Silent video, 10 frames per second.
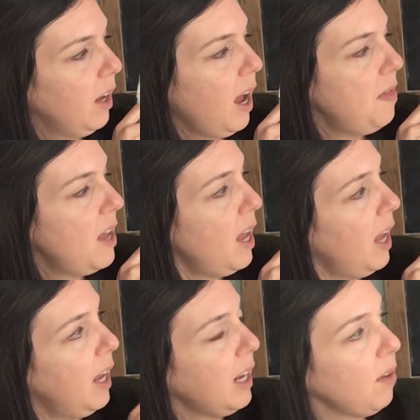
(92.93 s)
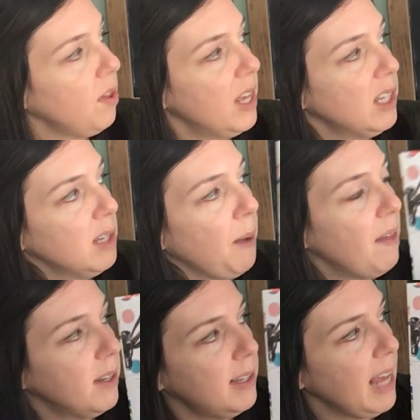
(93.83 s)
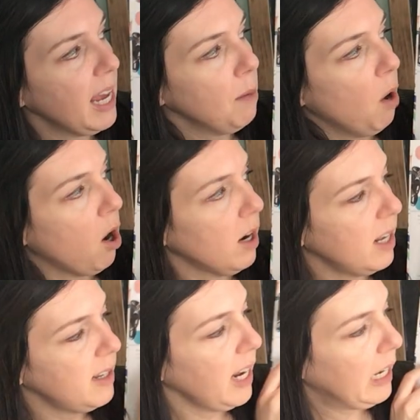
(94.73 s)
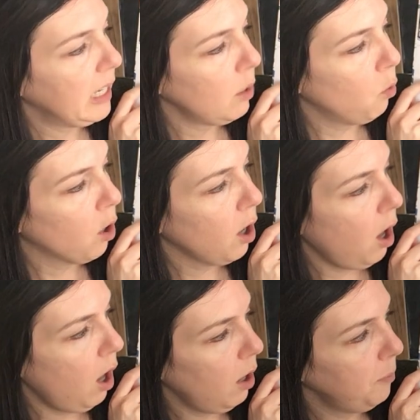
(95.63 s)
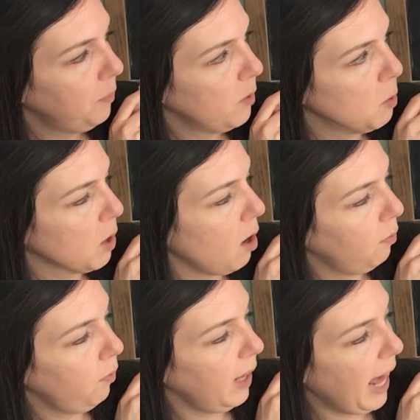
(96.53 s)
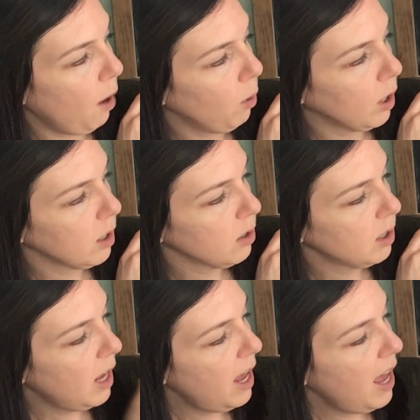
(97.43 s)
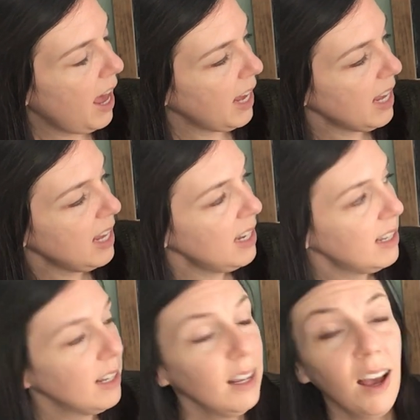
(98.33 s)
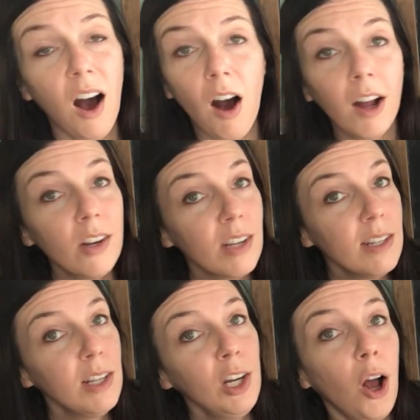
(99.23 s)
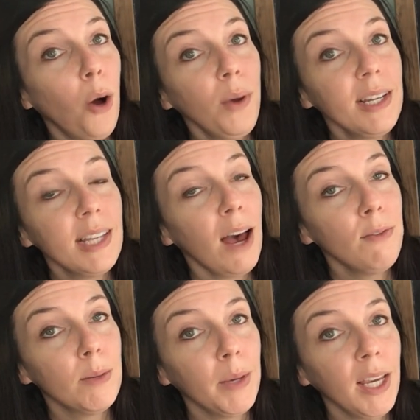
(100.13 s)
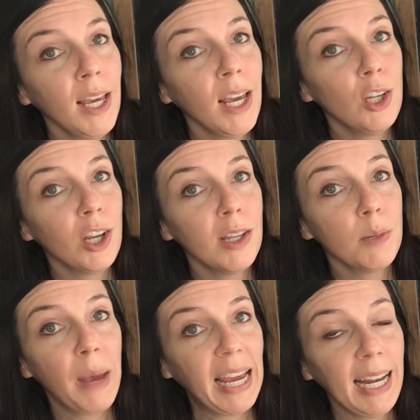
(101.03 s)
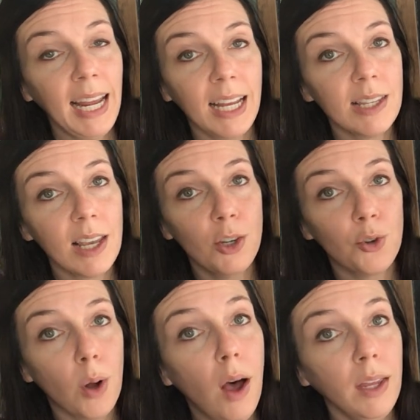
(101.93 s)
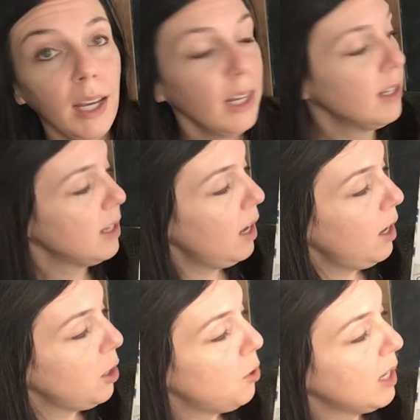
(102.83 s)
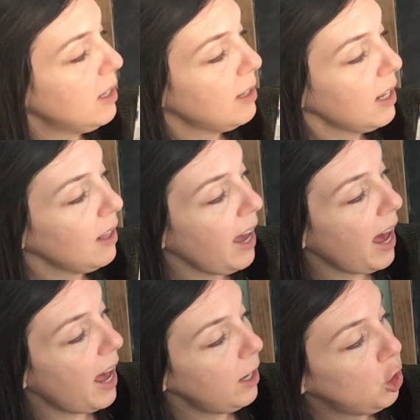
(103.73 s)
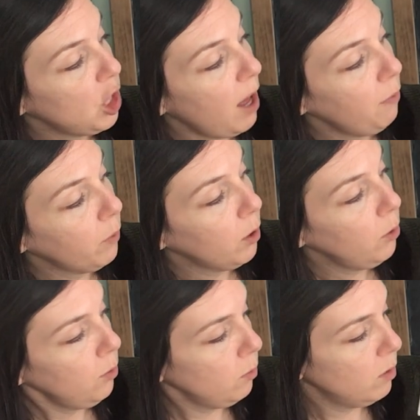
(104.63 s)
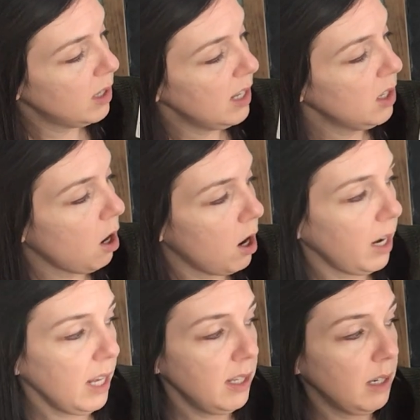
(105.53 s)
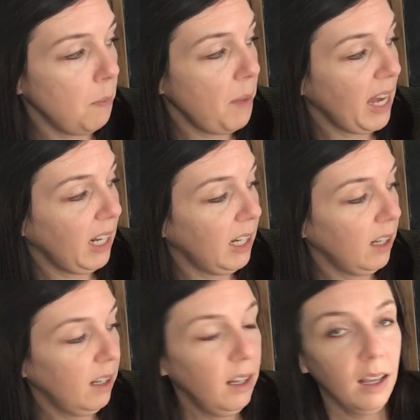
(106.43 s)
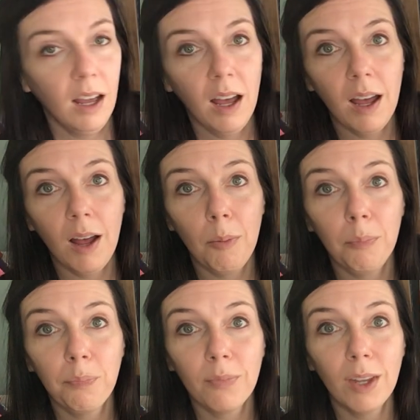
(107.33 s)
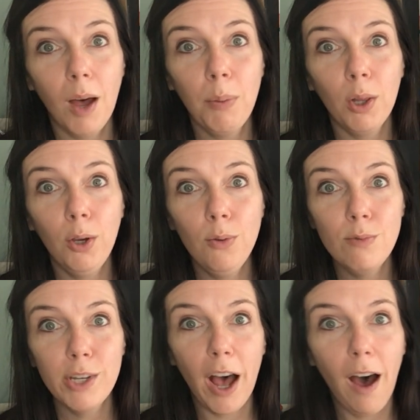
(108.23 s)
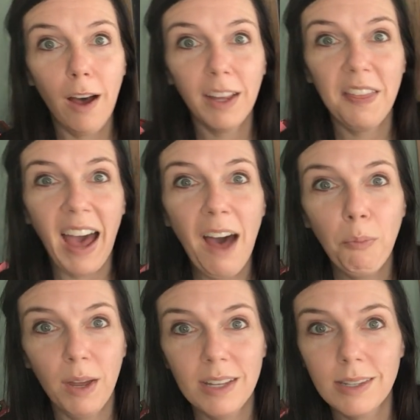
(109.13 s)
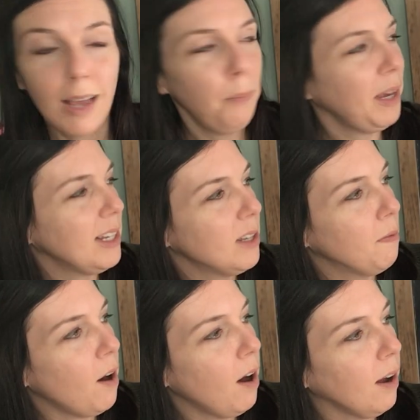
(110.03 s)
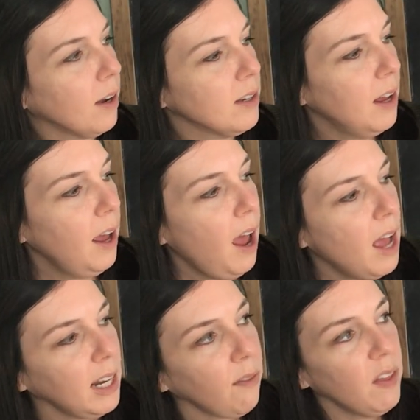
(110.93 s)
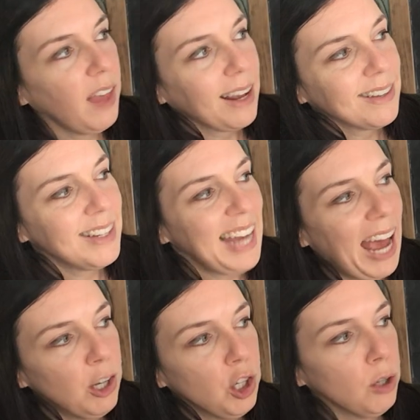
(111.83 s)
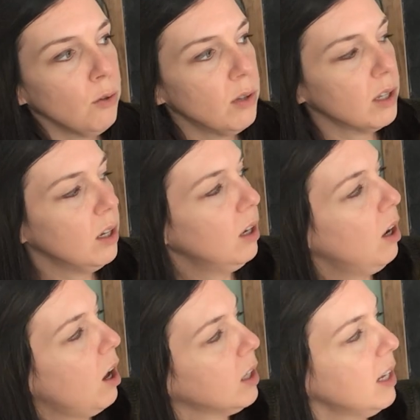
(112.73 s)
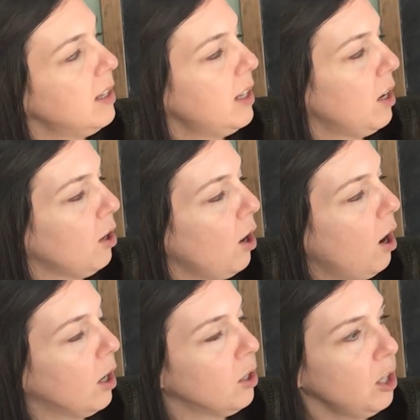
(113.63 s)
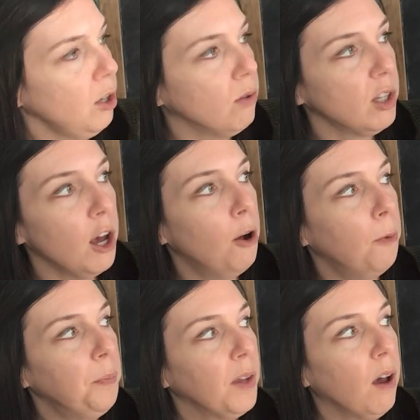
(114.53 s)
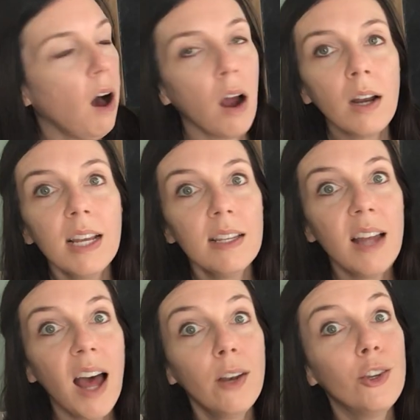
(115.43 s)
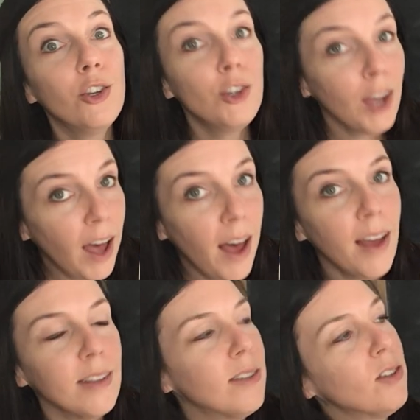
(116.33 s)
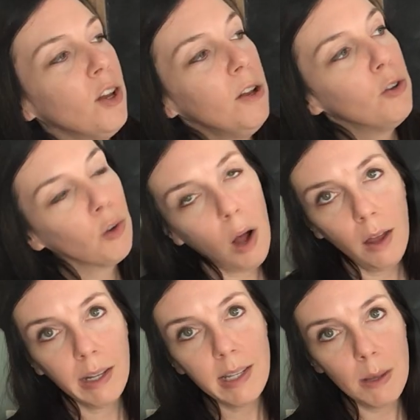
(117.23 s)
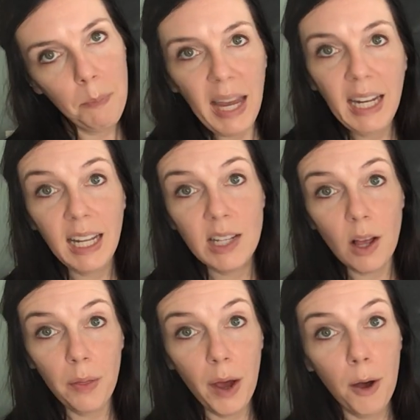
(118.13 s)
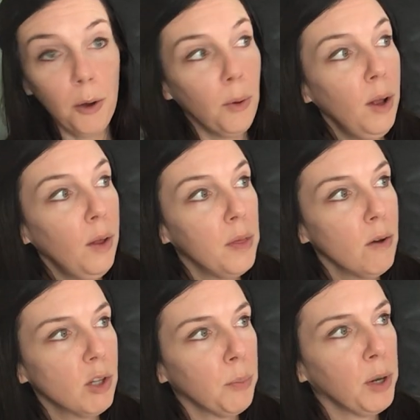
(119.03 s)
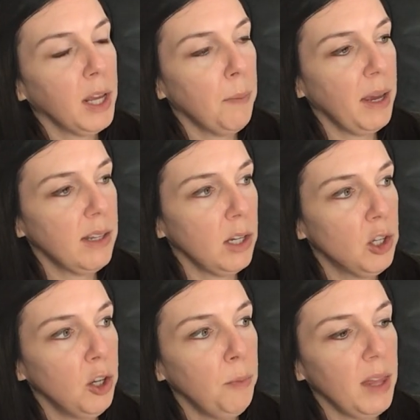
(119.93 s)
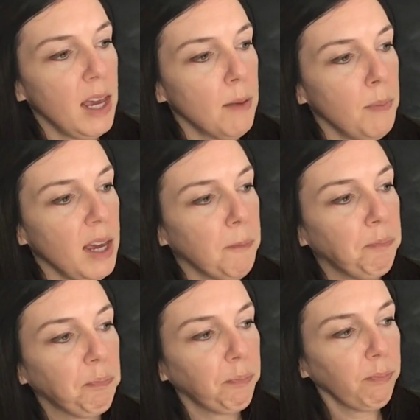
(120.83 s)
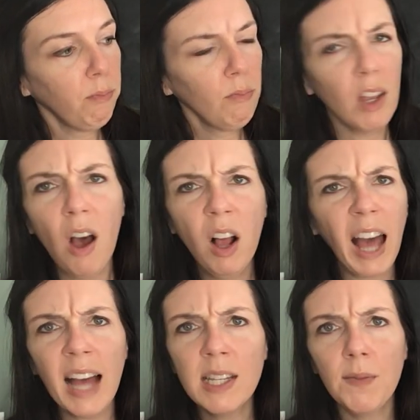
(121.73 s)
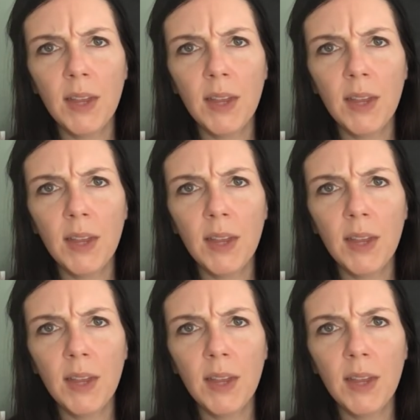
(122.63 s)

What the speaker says: And then even this is by the same artist, Andy Warhol. It was called Flowers. And art doesn't always have to be just paintings and drawings. You can see that Jeff Koons, this artist, made a balloon dog, and that was a piece of art. And even like statues are considered art too. So art is not just drawings and paintings, although those are pretty amazing too, but they can be all kinds of